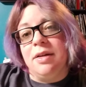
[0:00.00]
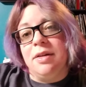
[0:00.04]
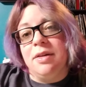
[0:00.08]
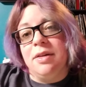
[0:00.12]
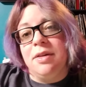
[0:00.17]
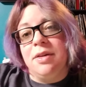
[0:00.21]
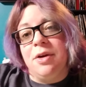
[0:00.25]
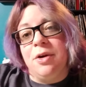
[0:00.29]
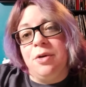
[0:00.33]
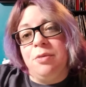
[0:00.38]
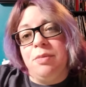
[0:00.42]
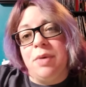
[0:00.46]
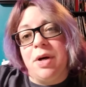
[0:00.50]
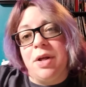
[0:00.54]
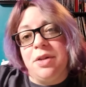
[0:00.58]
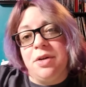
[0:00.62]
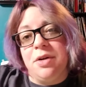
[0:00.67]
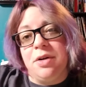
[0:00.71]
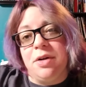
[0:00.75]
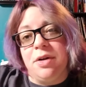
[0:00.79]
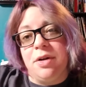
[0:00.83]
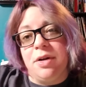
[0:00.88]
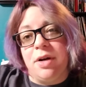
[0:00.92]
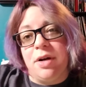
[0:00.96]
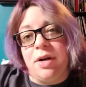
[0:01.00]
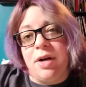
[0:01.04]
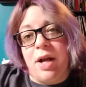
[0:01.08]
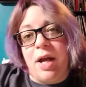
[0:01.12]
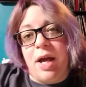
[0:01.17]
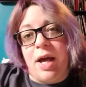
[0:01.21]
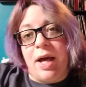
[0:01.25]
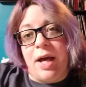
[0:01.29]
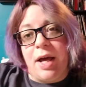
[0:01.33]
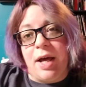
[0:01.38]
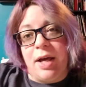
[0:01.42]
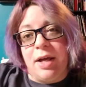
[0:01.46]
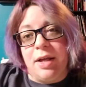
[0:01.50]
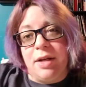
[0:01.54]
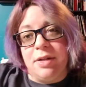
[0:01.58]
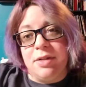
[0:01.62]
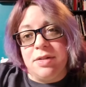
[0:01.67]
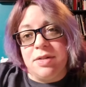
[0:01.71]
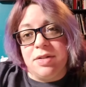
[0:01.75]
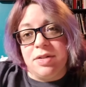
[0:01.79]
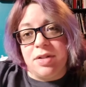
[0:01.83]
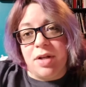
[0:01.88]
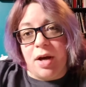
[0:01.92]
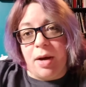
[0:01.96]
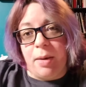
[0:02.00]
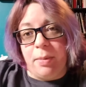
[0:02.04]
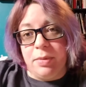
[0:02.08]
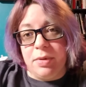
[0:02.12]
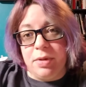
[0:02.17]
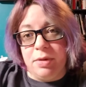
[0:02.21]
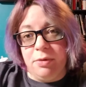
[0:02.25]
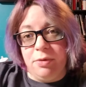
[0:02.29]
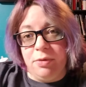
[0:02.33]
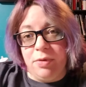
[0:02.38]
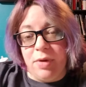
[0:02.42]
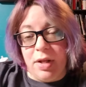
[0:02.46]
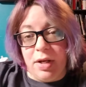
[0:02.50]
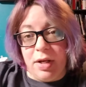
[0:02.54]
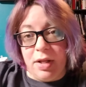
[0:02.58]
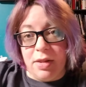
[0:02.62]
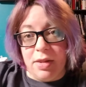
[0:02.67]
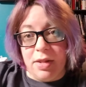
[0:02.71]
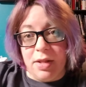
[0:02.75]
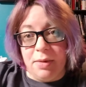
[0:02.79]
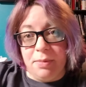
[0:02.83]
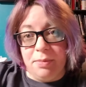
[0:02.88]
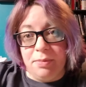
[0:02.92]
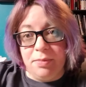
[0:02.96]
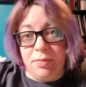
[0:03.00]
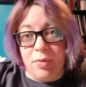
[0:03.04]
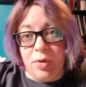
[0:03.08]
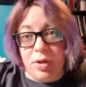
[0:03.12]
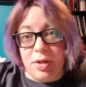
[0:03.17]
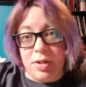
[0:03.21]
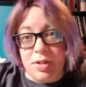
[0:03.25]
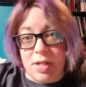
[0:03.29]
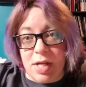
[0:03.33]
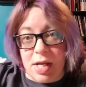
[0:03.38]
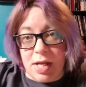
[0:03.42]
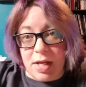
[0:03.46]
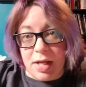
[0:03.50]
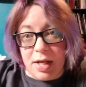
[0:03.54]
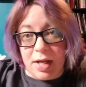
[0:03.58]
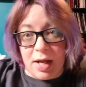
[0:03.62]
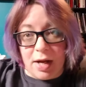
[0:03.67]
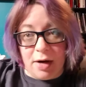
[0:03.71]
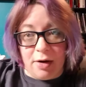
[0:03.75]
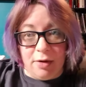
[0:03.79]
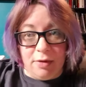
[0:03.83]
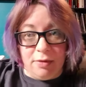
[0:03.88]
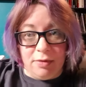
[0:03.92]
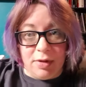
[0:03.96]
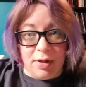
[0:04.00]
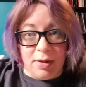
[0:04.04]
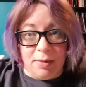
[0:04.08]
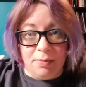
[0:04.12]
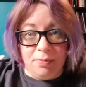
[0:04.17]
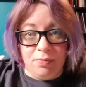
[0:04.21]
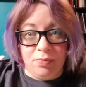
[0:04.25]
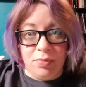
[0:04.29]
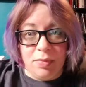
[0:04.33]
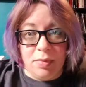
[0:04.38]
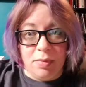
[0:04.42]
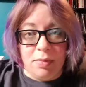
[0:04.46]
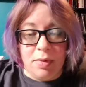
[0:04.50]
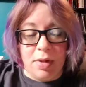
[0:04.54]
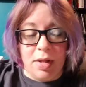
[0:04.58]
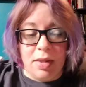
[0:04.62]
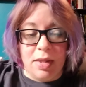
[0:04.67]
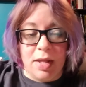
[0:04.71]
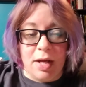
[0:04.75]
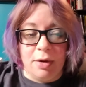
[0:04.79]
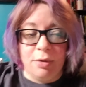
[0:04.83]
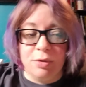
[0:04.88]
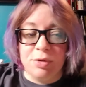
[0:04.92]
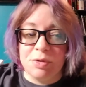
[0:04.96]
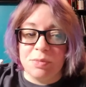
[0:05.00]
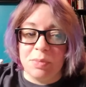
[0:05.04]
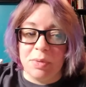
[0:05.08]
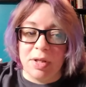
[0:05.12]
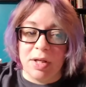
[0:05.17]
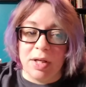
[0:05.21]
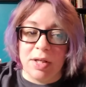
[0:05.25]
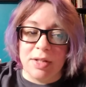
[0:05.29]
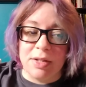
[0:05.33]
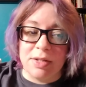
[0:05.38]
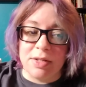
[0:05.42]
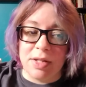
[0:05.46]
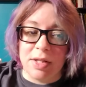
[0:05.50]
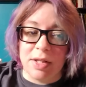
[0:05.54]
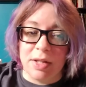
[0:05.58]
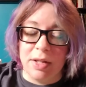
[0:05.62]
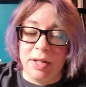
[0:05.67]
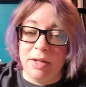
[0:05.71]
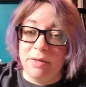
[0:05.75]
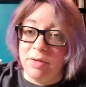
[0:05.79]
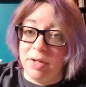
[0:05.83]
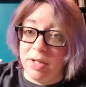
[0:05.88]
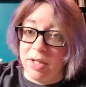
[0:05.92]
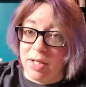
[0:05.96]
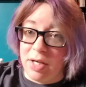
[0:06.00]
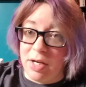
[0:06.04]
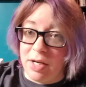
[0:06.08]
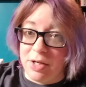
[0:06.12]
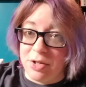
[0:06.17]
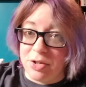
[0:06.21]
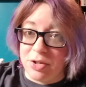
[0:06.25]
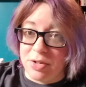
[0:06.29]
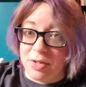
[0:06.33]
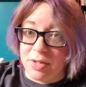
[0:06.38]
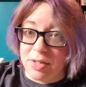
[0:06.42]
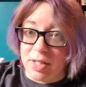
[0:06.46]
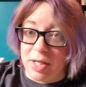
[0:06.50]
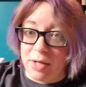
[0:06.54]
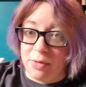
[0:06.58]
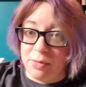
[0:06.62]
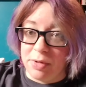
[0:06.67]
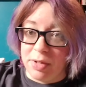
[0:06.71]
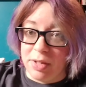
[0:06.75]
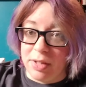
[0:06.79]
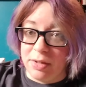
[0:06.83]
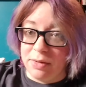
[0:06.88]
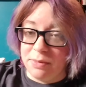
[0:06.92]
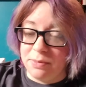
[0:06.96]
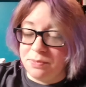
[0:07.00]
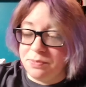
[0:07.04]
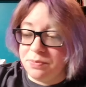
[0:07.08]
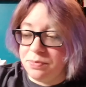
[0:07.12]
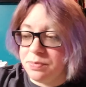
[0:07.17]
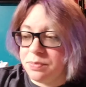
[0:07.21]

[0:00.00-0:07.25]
their mother had stopped feeding them and taking care of them. And that was because of the living conditions they were in.